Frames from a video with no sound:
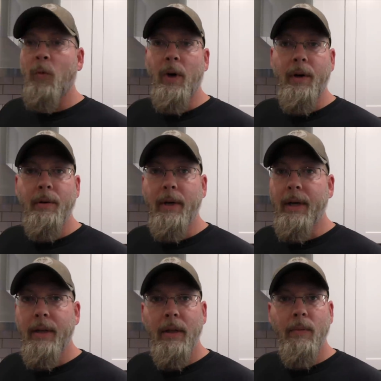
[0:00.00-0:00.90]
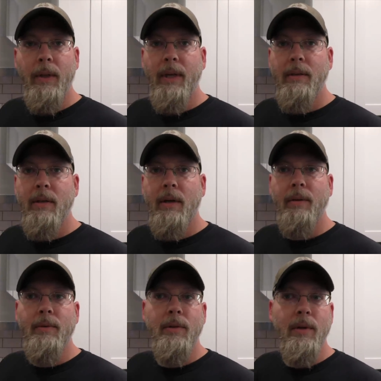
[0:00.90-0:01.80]
We're not doing anything with
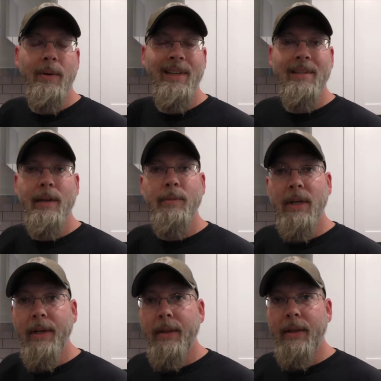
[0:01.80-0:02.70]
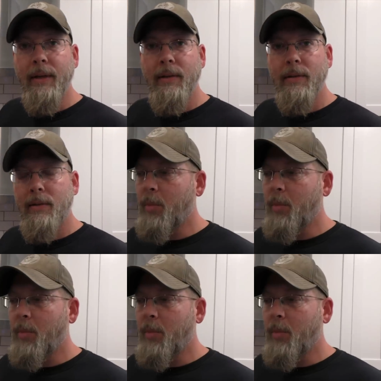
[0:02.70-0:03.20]
enzymes, there's no enzymes in this,